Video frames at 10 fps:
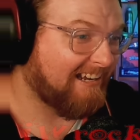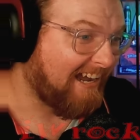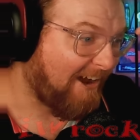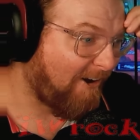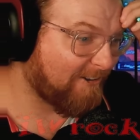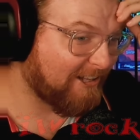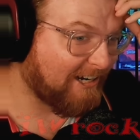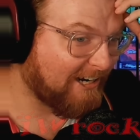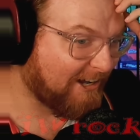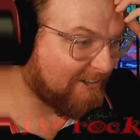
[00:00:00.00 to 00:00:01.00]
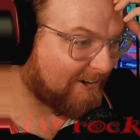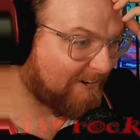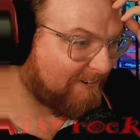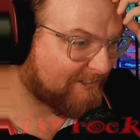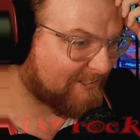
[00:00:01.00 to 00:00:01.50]
Hauling another
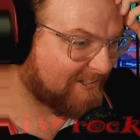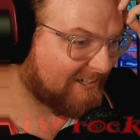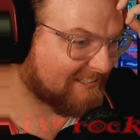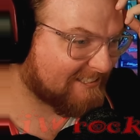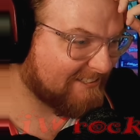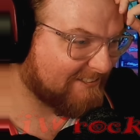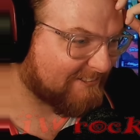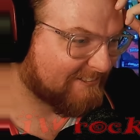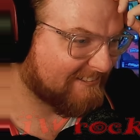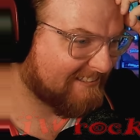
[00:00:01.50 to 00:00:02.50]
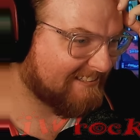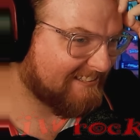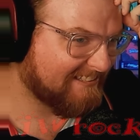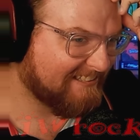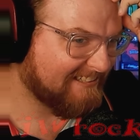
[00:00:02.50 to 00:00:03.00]
old truck, too.
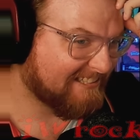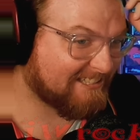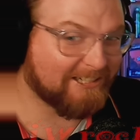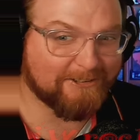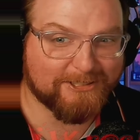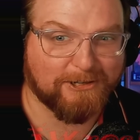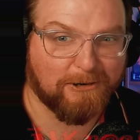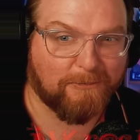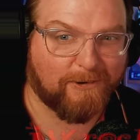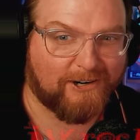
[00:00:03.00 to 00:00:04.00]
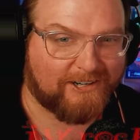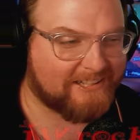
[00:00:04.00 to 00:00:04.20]
Still doing work.